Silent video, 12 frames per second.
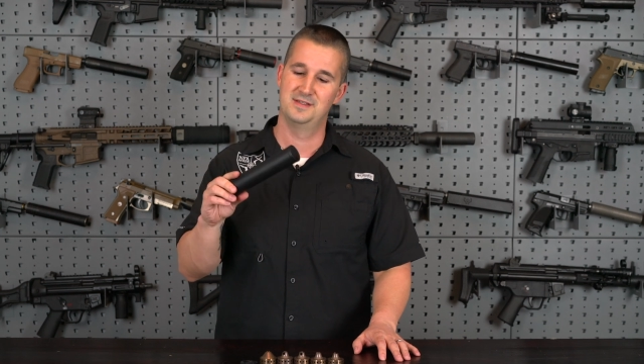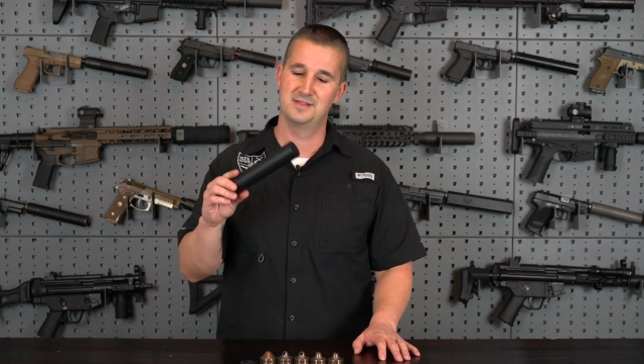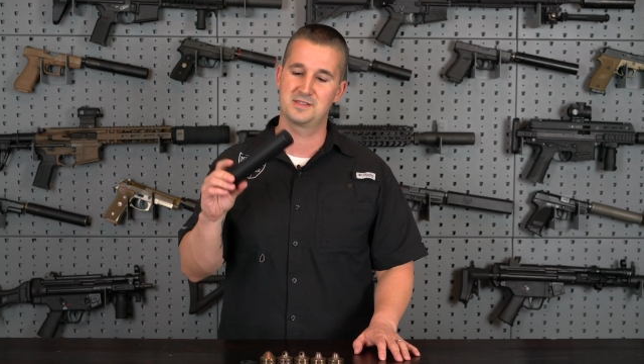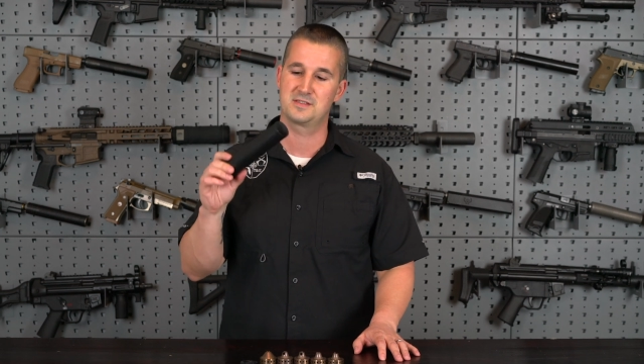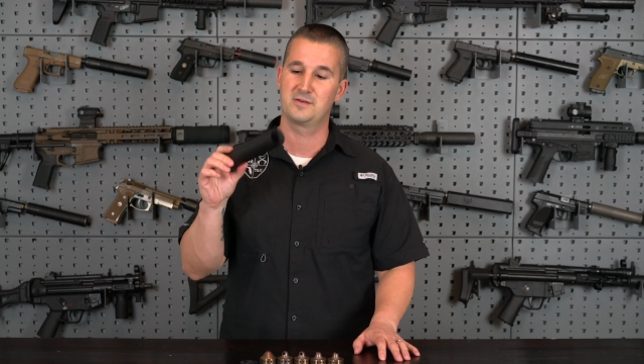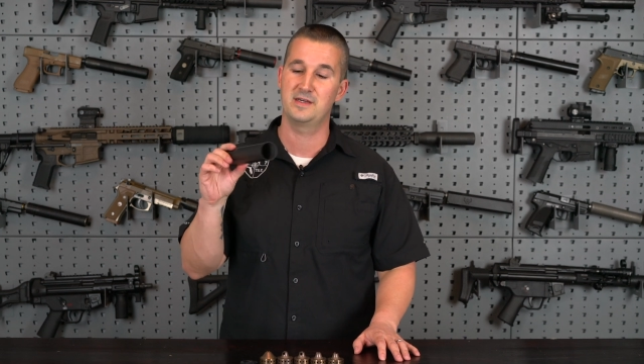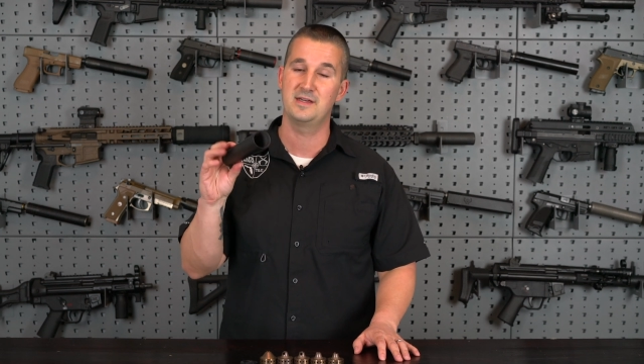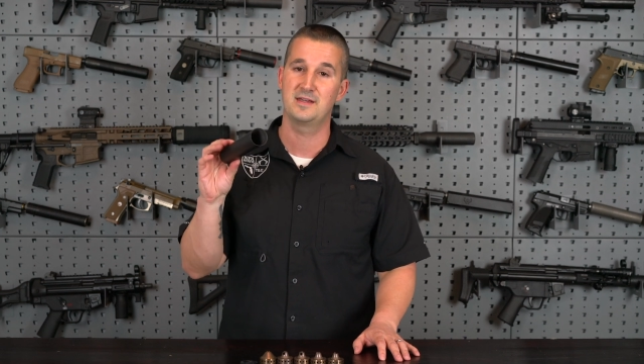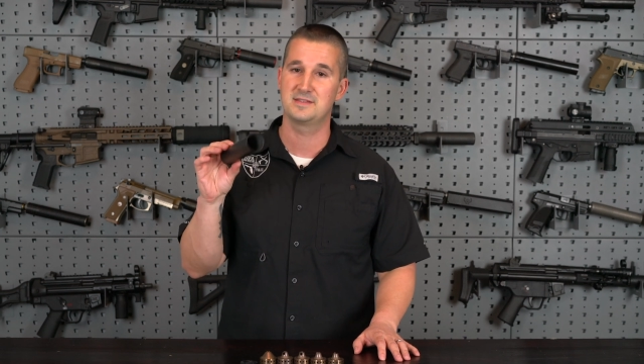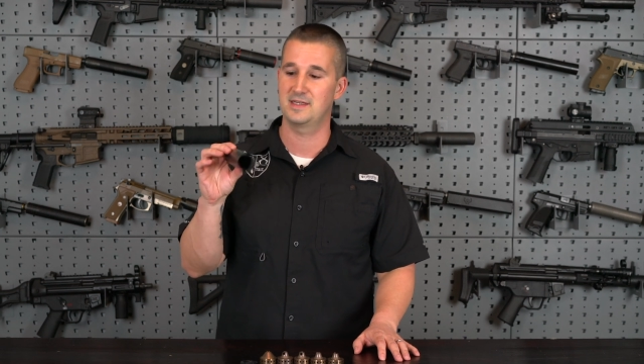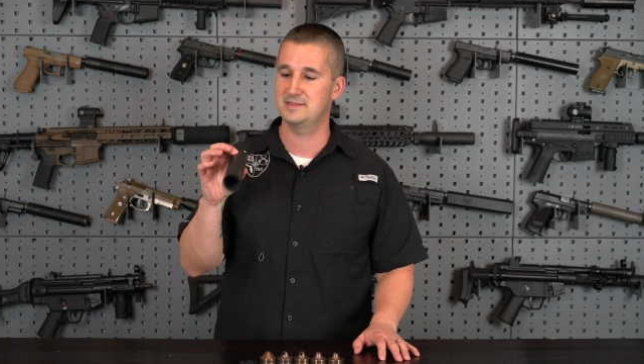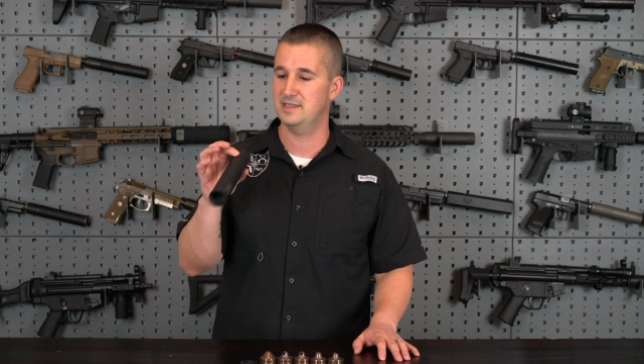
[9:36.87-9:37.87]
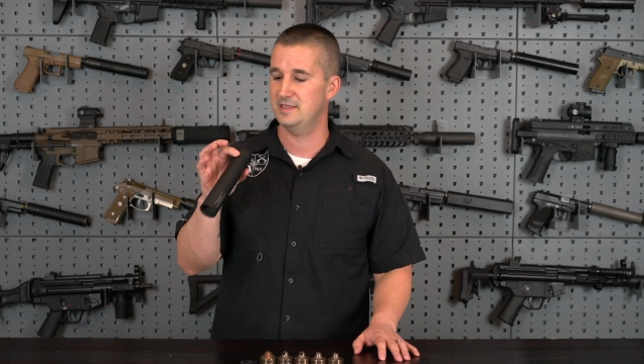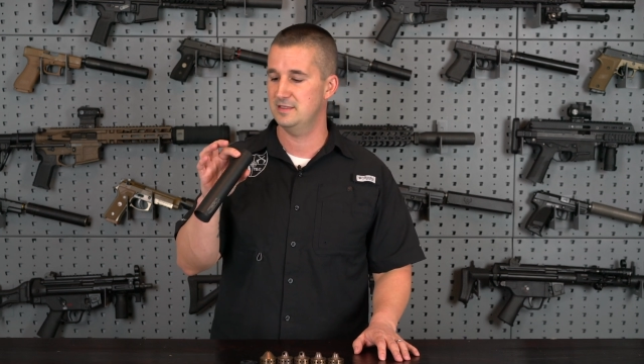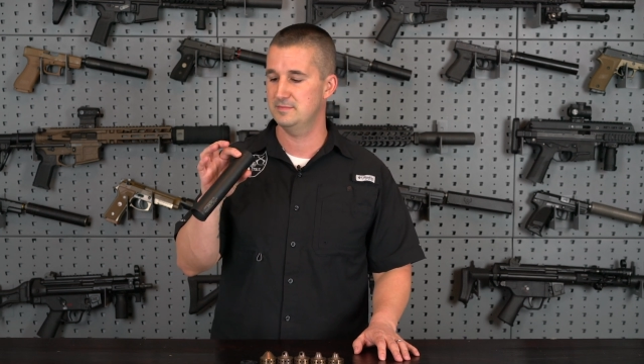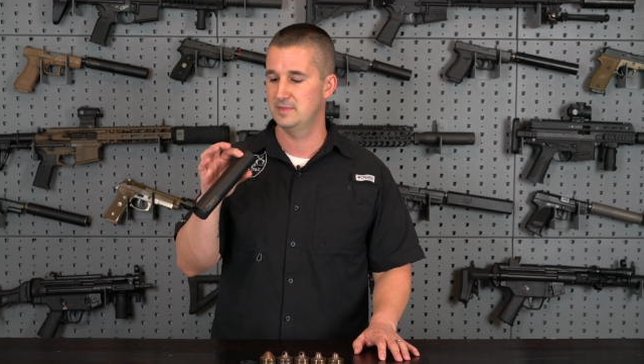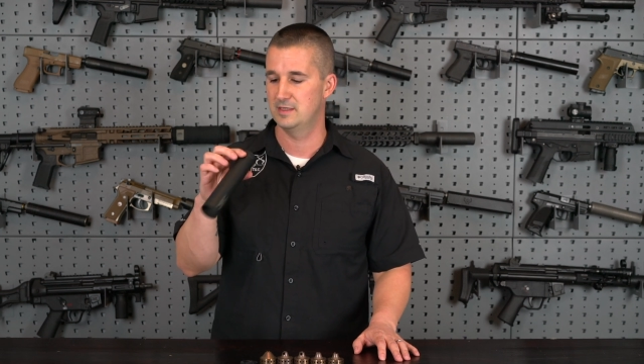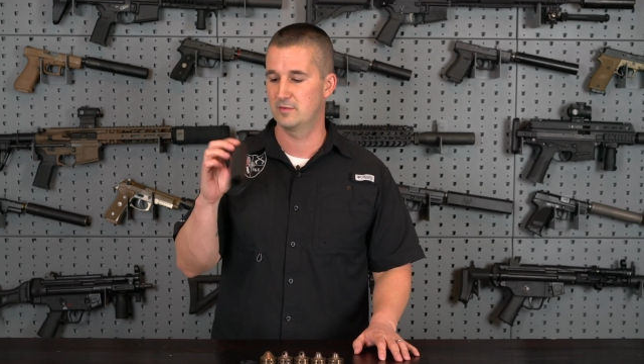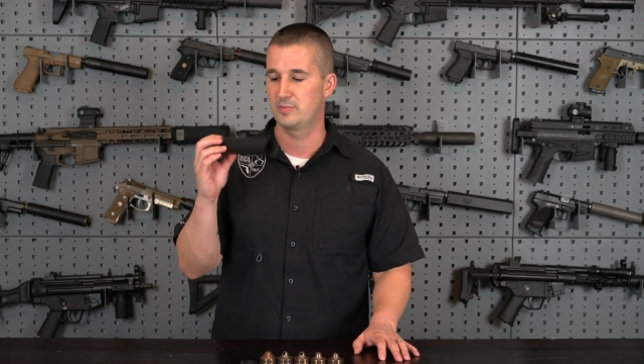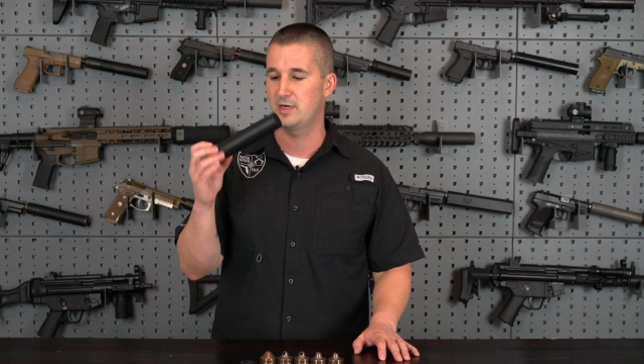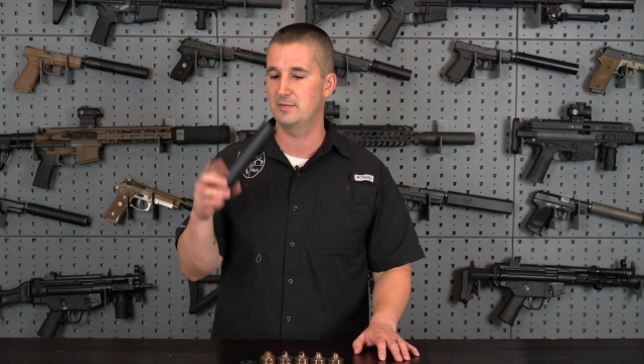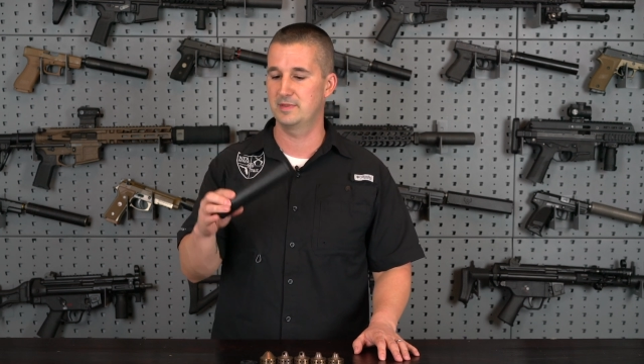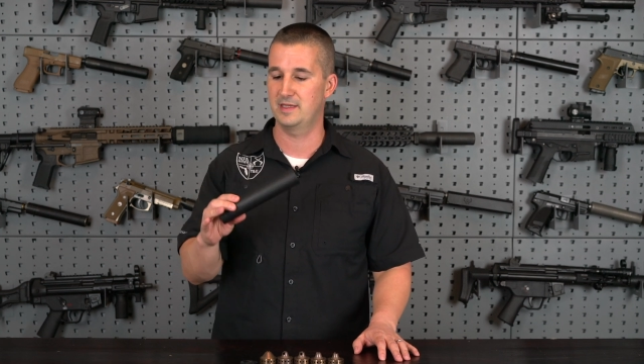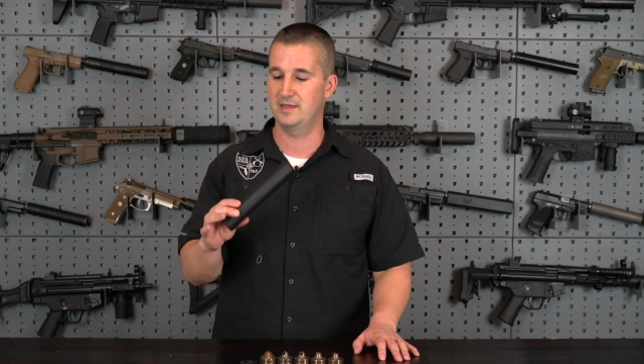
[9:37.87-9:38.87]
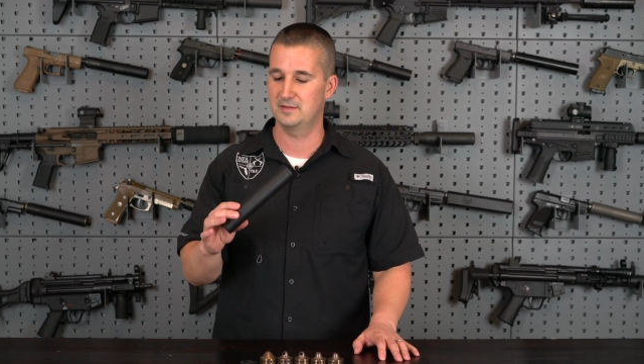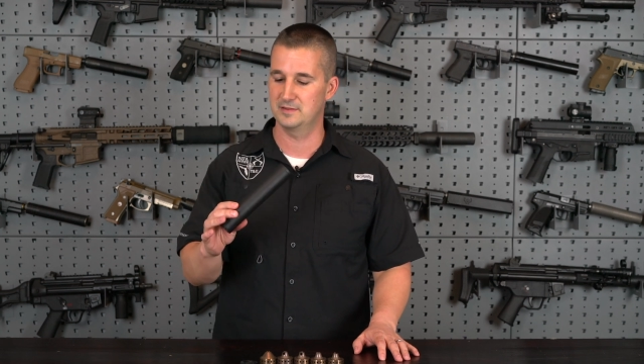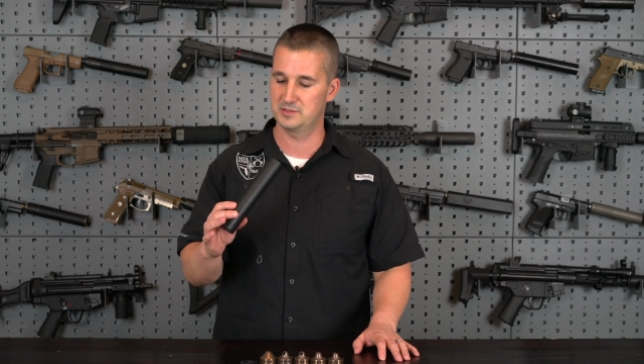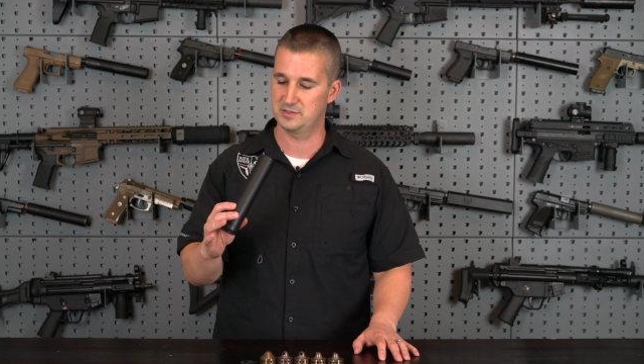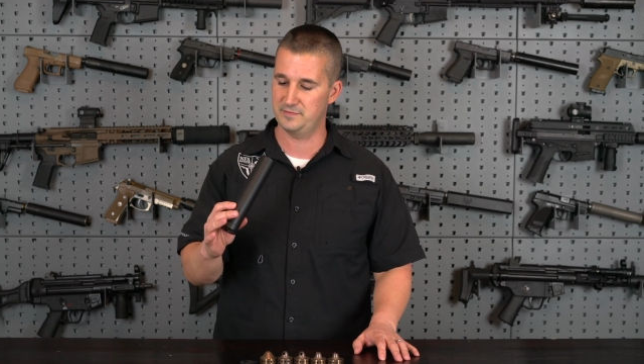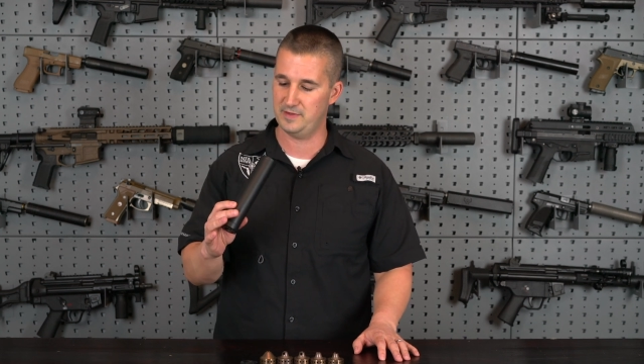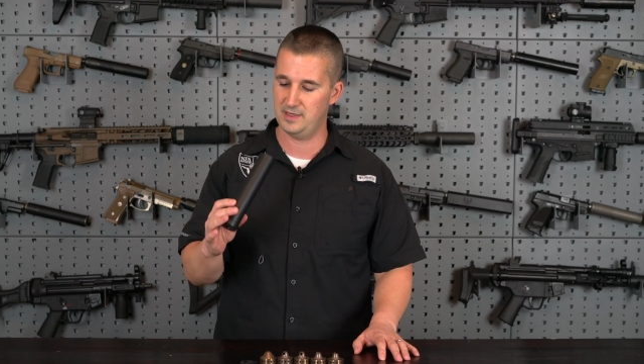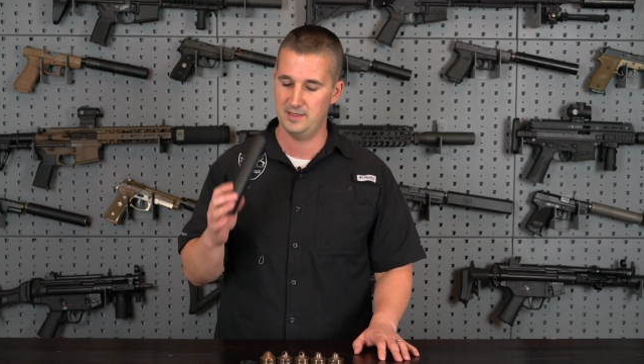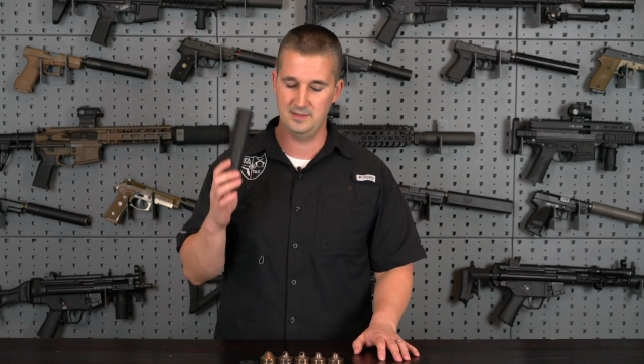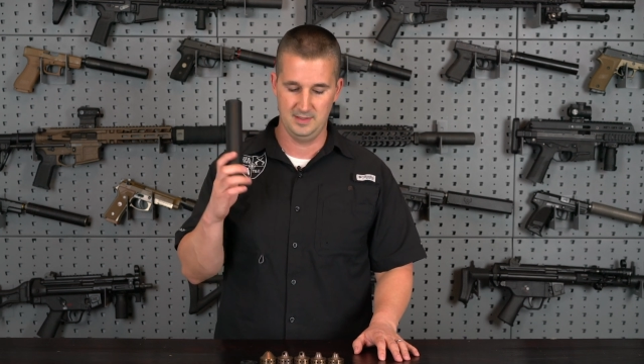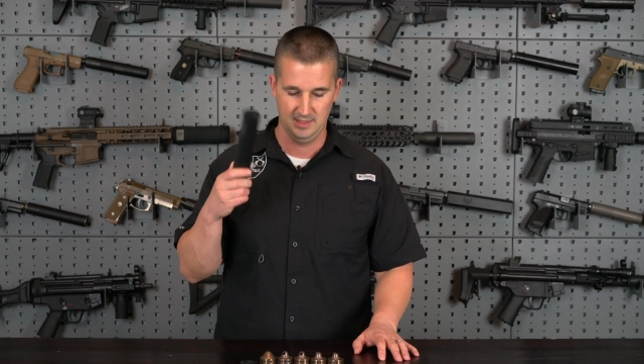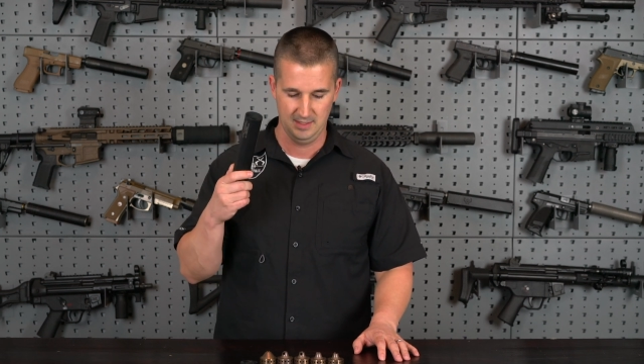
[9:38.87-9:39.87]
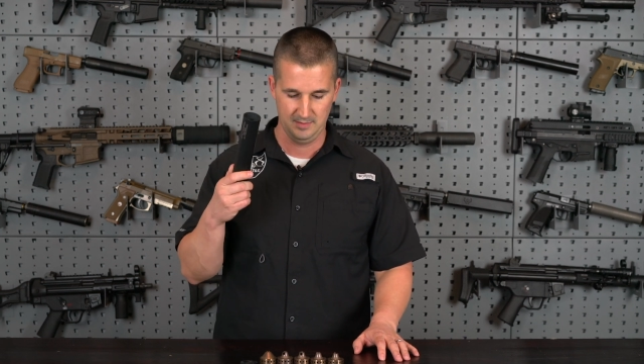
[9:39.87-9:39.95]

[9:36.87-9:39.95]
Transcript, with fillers: This is grade 9 titanium. It'll probably handle it just fine,